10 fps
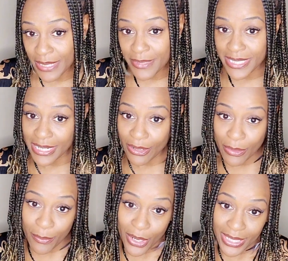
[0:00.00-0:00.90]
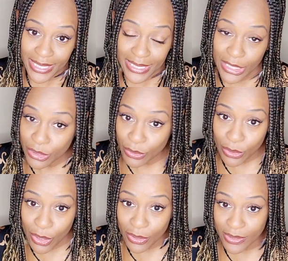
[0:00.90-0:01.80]
sitting on the market a little
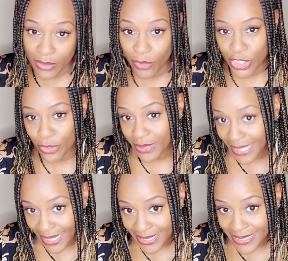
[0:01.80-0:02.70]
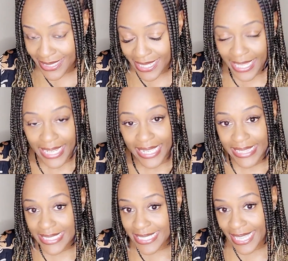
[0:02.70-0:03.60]
longer than what you would like. In
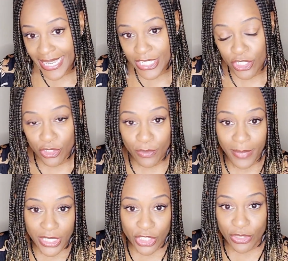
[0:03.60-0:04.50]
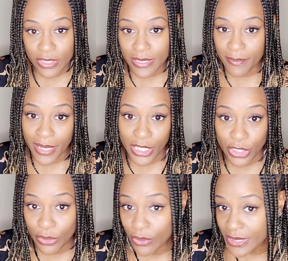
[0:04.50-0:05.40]
this case, you may choose to make
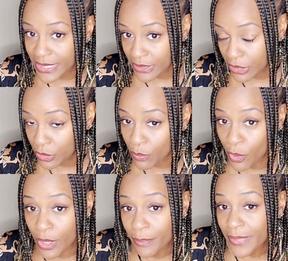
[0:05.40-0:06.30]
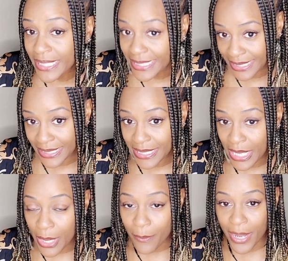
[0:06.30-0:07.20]
your deal a little more appealing
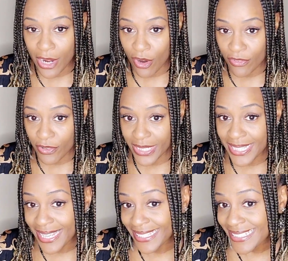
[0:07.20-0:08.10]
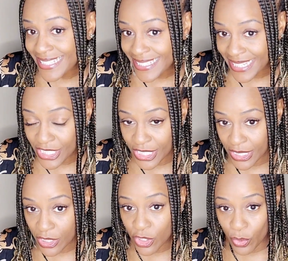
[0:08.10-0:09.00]
by offering a
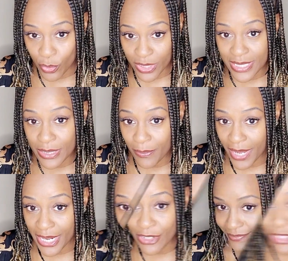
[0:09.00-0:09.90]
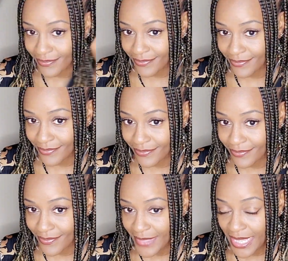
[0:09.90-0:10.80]
concession towards the buyer's closing
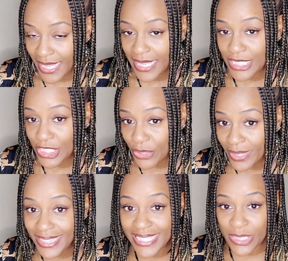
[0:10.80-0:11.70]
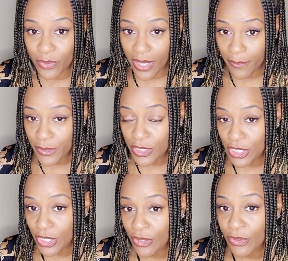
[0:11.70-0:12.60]
costs. Doing this will help you
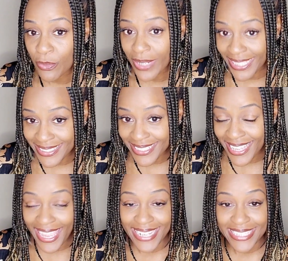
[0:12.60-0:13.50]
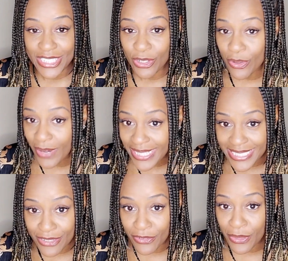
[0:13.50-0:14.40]
secure the win, and it's a great deal
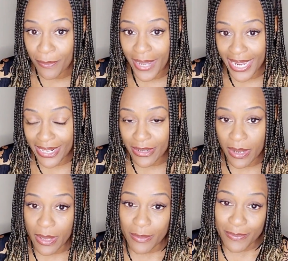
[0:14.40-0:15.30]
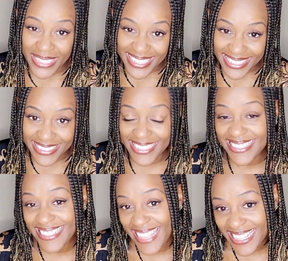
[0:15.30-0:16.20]
for the buyer, but
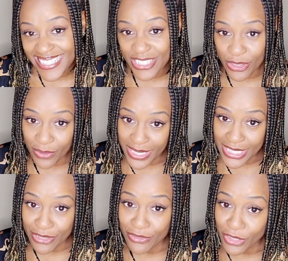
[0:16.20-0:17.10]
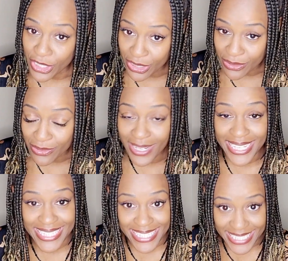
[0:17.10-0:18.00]
not such a great deal for you as
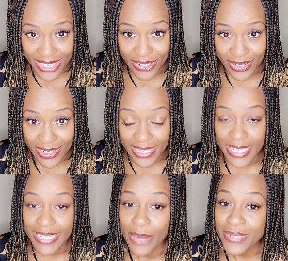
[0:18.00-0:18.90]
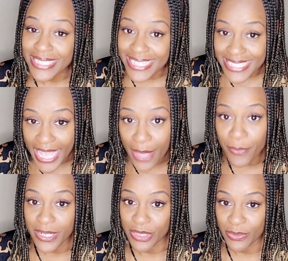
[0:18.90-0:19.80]
a seller. Now, it does happen
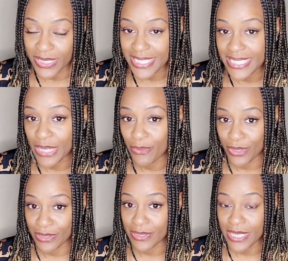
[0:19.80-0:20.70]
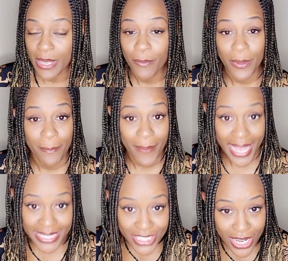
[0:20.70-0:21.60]
in the real estate world, but my
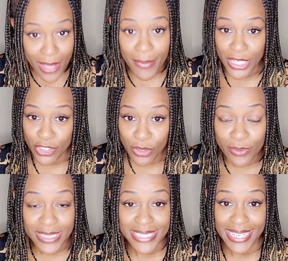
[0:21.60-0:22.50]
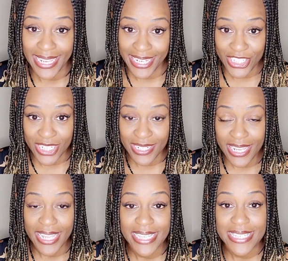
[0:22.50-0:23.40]
job as your real estate agent
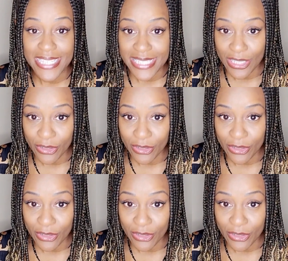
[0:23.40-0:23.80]
is to sell